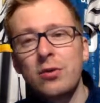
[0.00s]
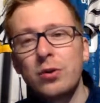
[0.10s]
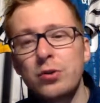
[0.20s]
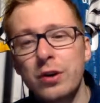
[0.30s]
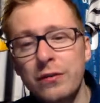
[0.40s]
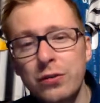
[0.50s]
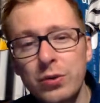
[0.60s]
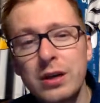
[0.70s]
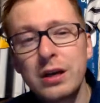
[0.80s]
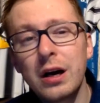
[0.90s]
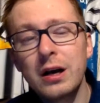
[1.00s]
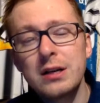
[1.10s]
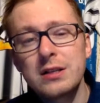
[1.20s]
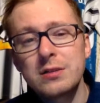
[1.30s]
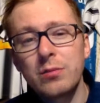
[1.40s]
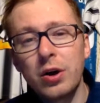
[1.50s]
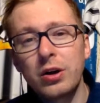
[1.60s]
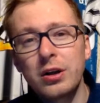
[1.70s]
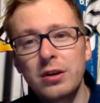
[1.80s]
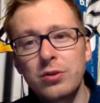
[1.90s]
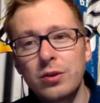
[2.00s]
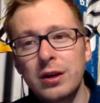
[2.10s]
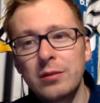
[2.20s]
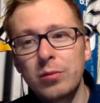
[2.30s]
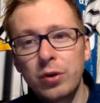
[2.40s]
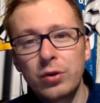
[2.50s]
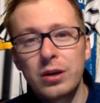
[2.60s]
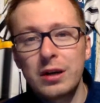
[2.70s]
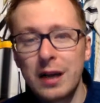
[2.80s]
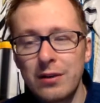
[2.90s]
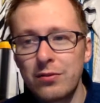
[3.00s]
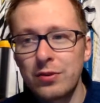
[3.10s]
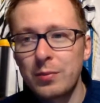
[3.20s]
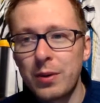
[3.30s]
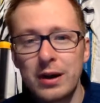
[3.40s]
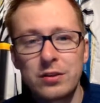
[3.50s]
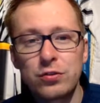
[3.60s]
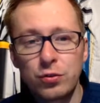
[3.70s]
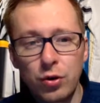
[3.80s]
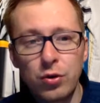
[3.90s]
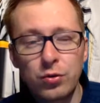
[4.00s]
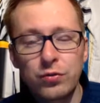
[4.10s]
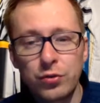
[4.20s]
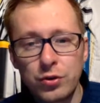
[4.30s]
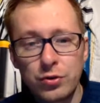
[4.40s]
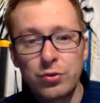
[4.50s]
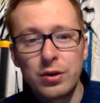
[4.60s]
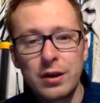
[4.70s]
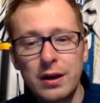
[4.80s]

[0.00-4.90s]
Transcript: when you have 3 guys marking you and blocking every path to goal for you,